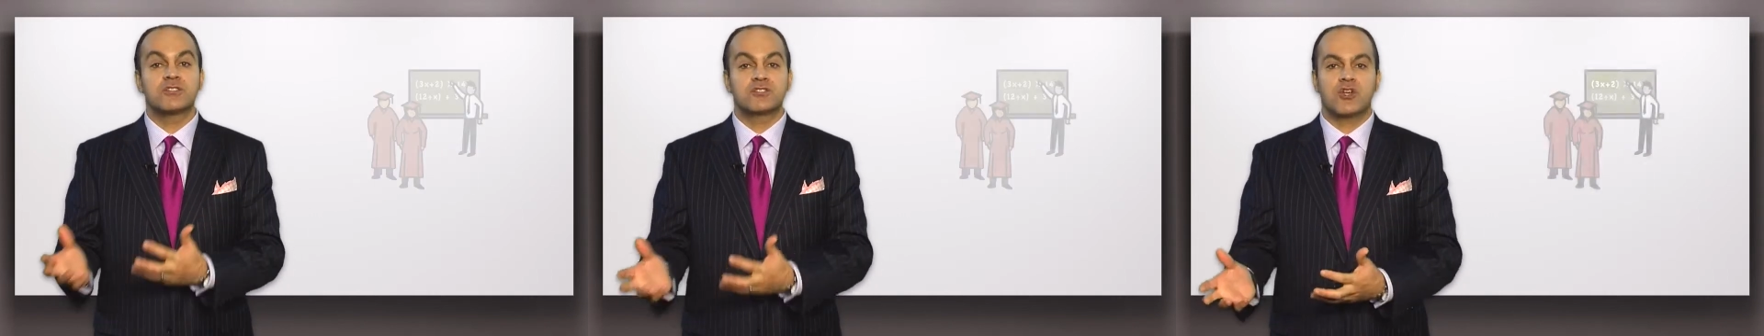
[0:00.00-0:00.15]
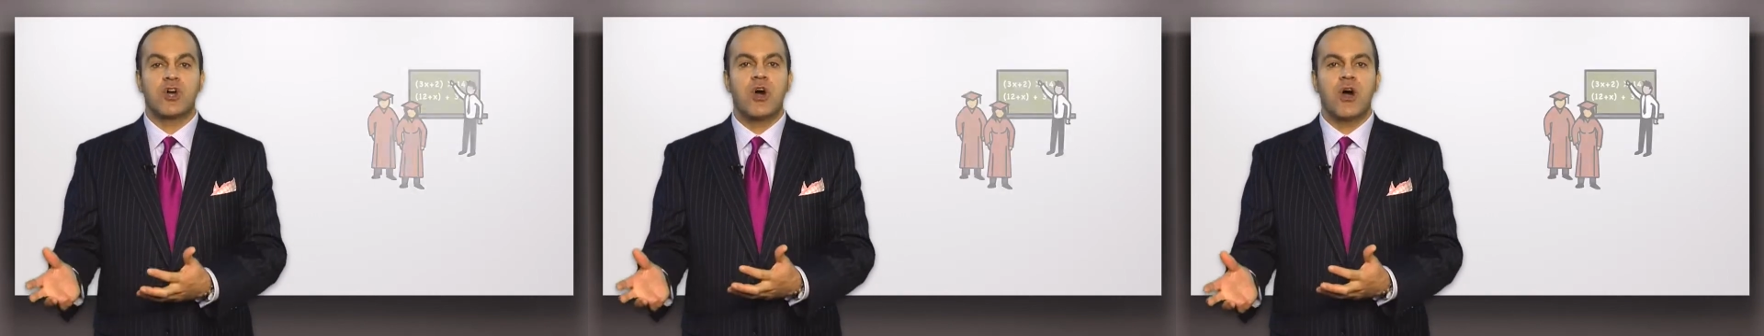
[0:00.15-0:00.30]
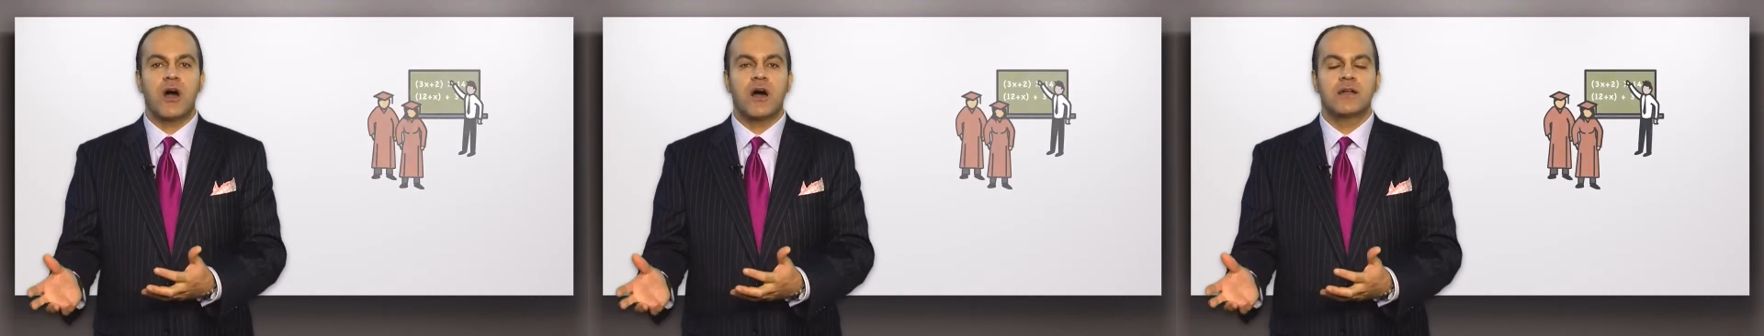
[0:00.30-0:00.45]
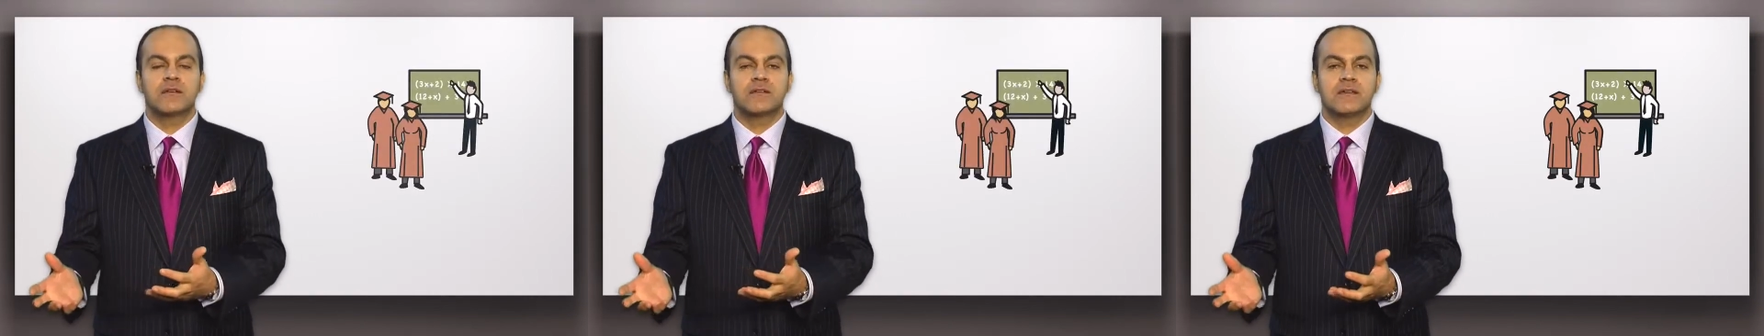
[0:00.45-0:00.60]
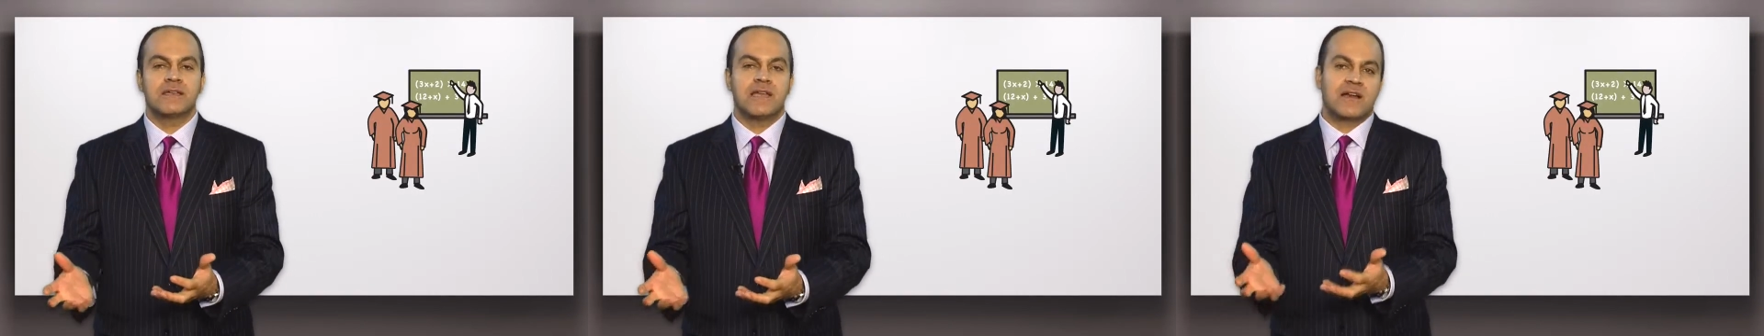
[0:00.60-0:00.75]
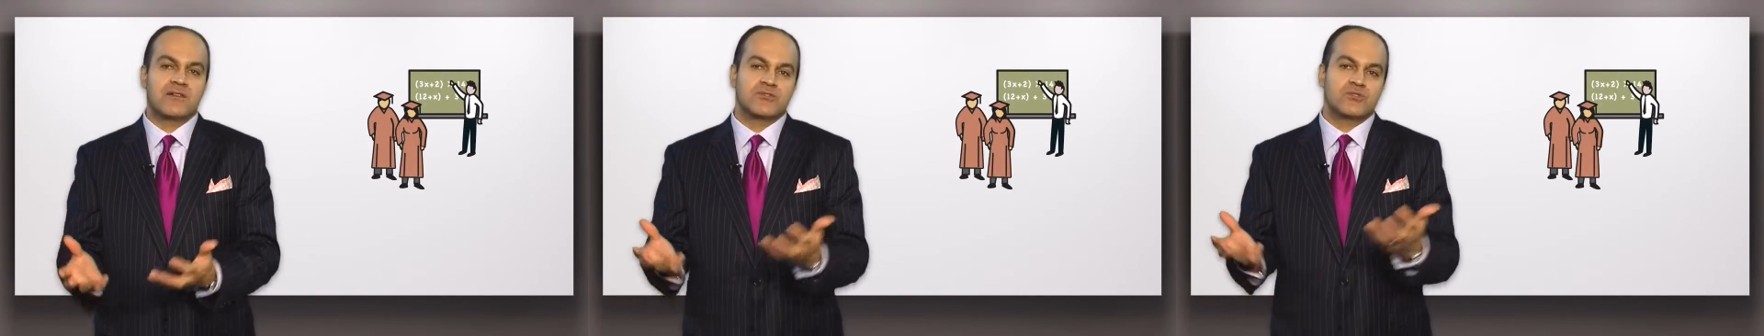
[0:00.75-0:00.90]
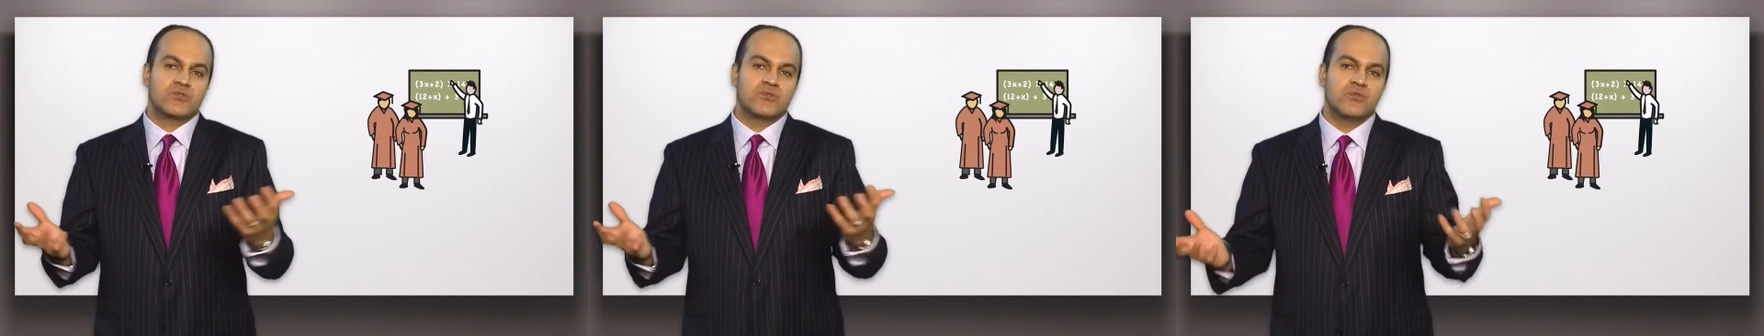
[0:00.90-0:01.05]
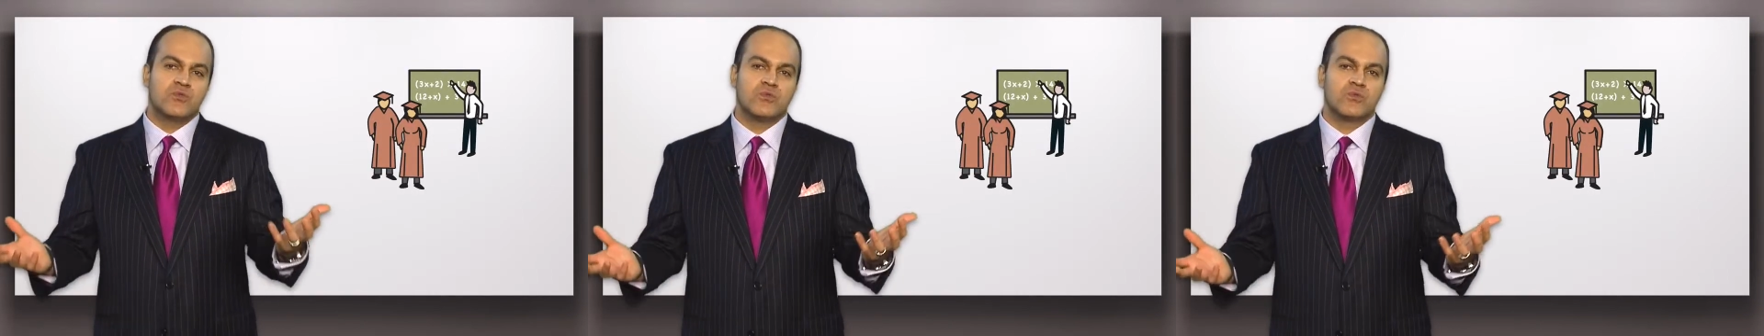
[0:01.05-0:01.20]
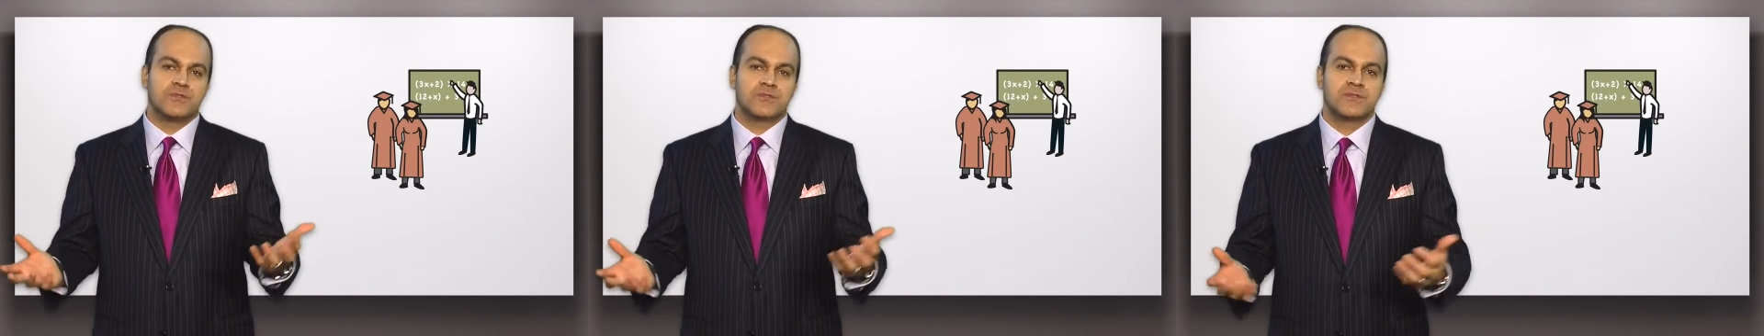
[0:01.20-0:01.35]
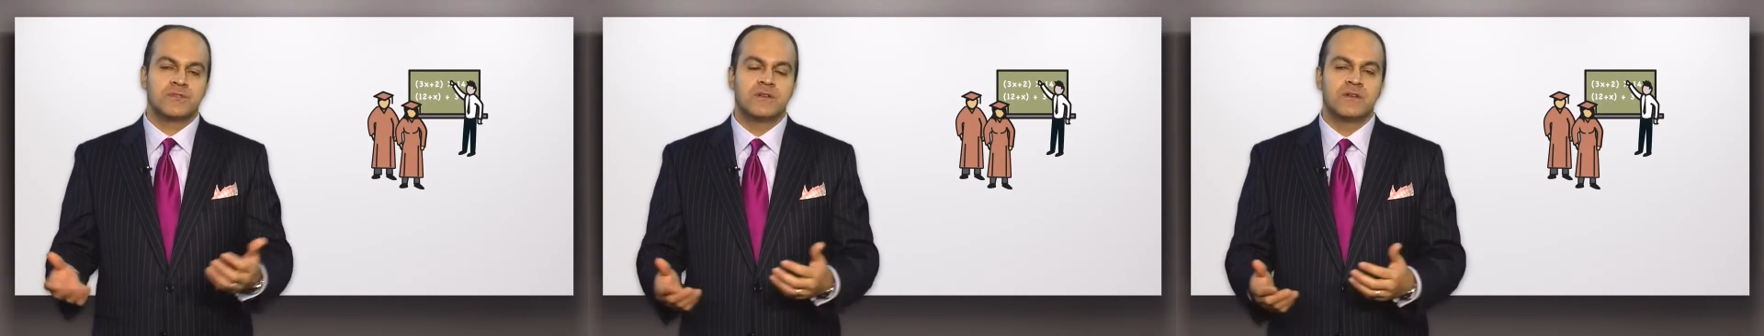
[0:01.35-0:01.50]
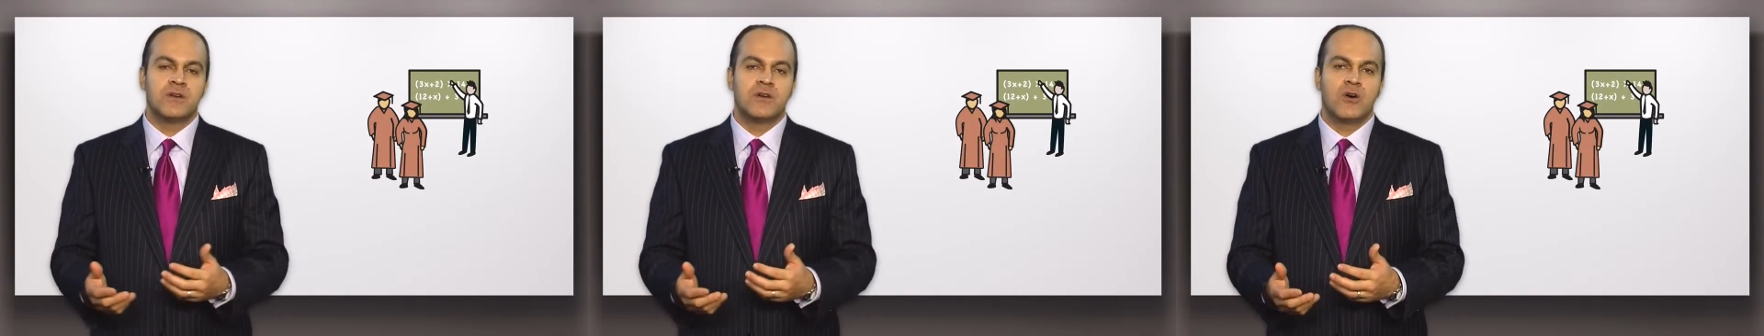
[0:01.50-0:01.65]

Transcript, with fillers: taught in our schools